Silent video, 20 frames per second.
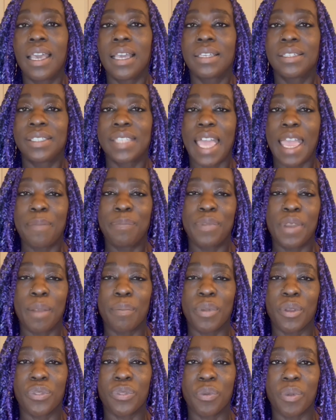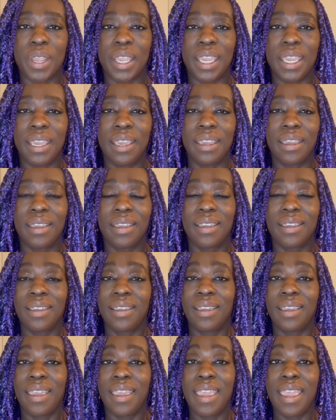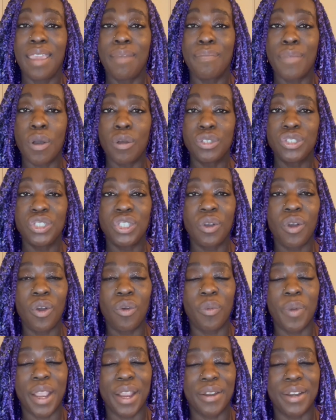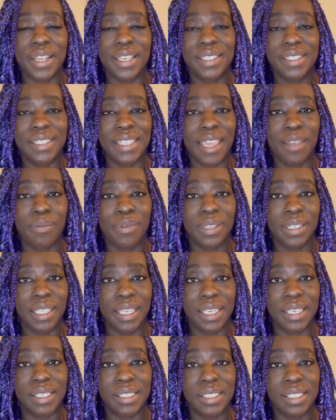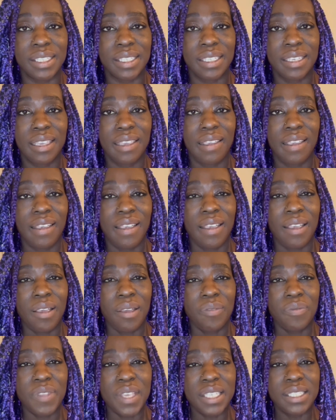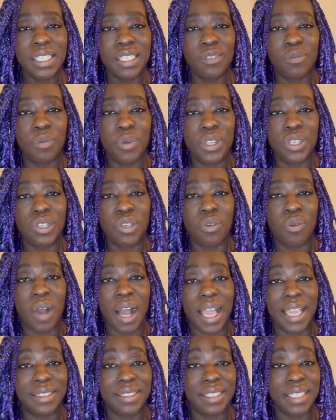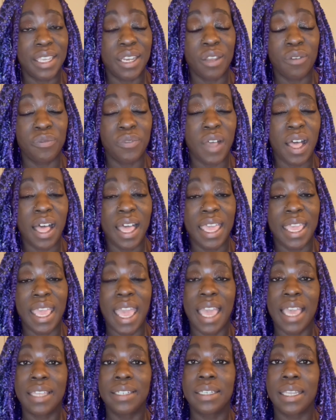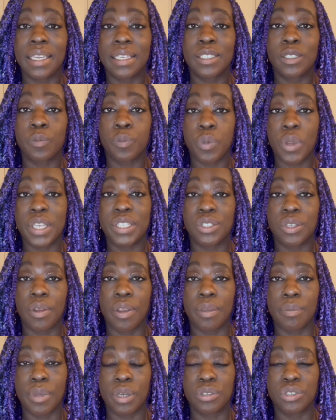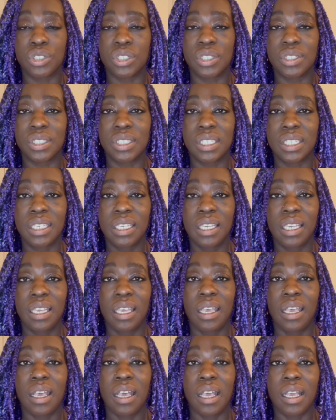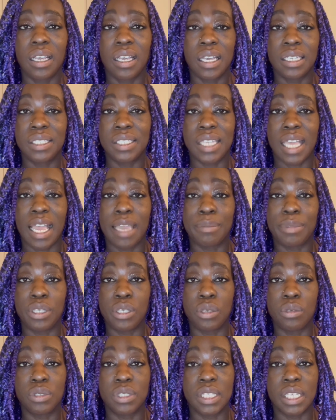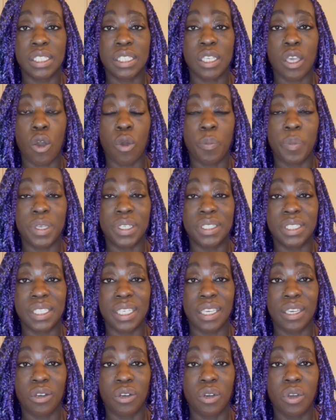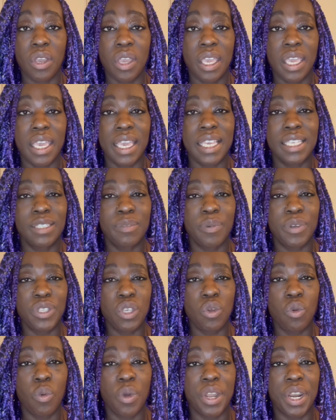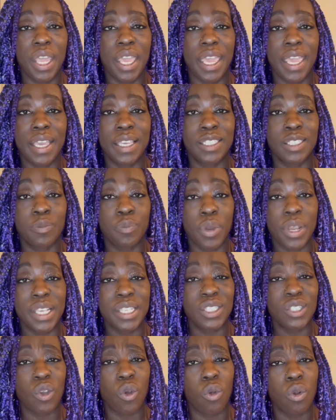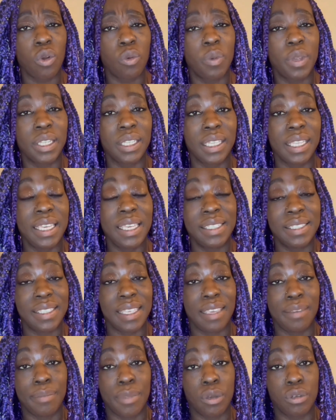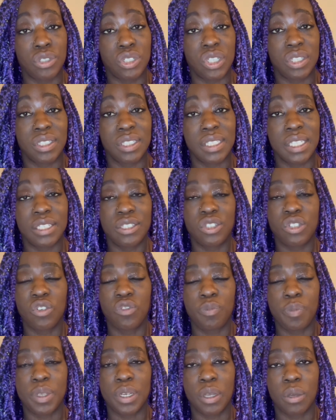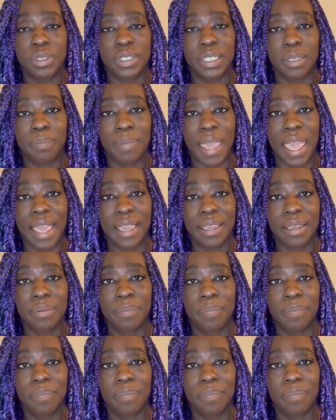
Type number 3, emotional awareness and release. This is when you identify and express your emotions. A good time to use this coping skill is when you want to express or release emotions that you've been holding back.